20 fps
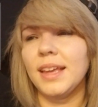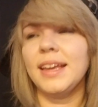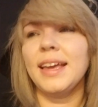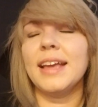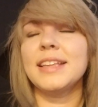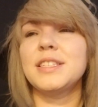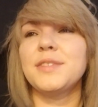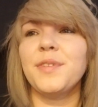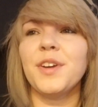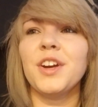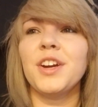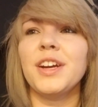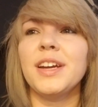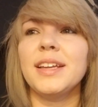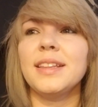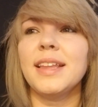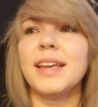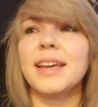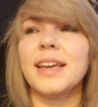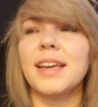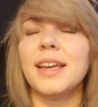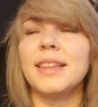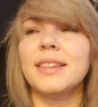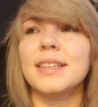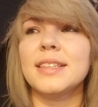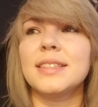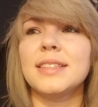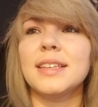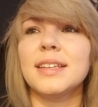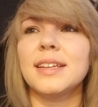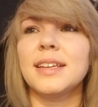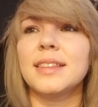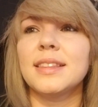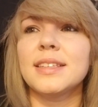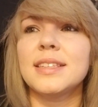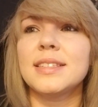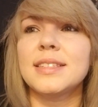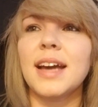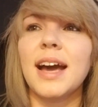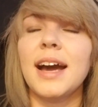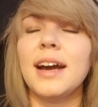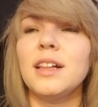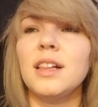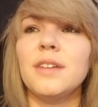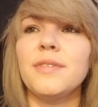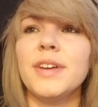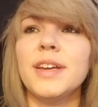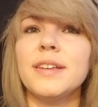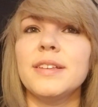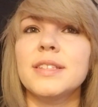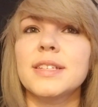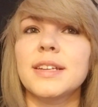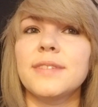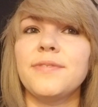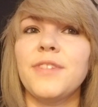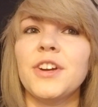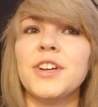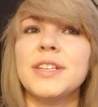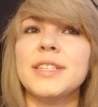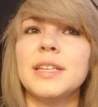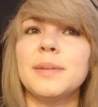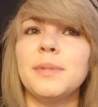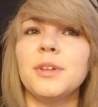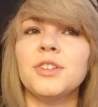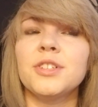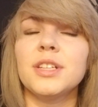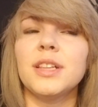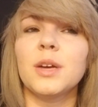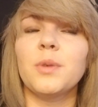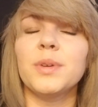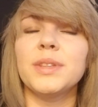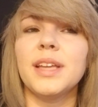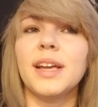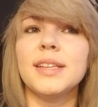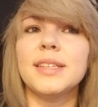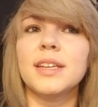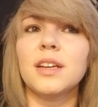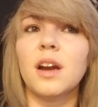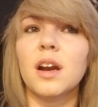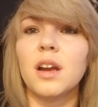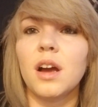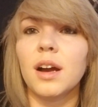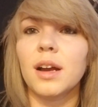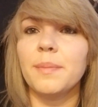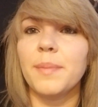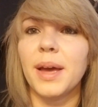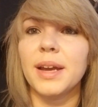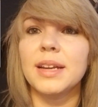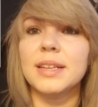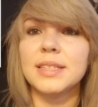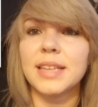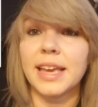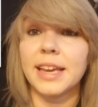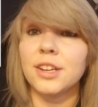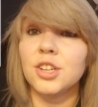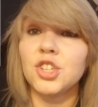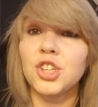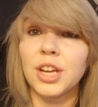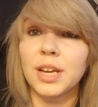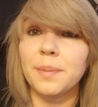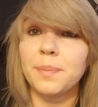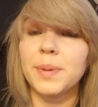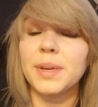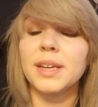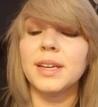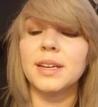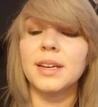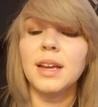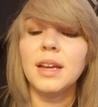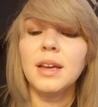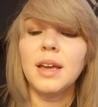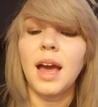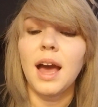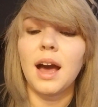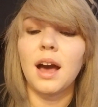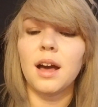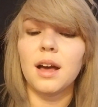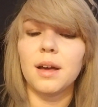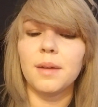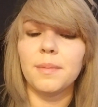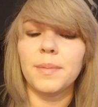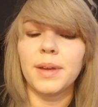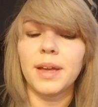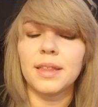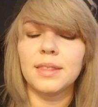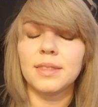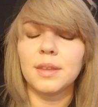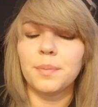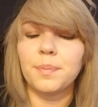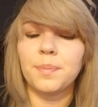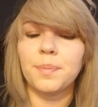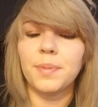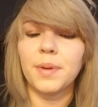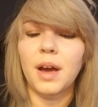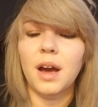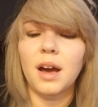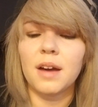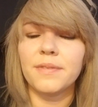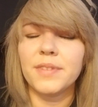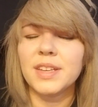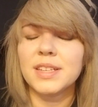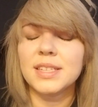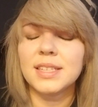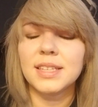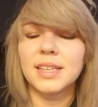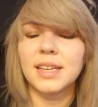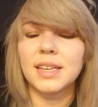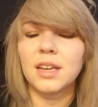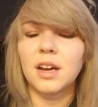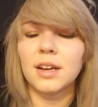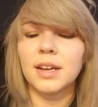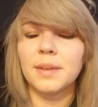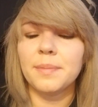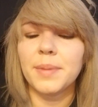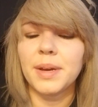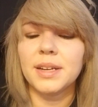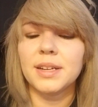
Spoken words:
It's very, like, the style of it is very similar to, like, what they did on Young and Menace and Champion. Obviously, Young and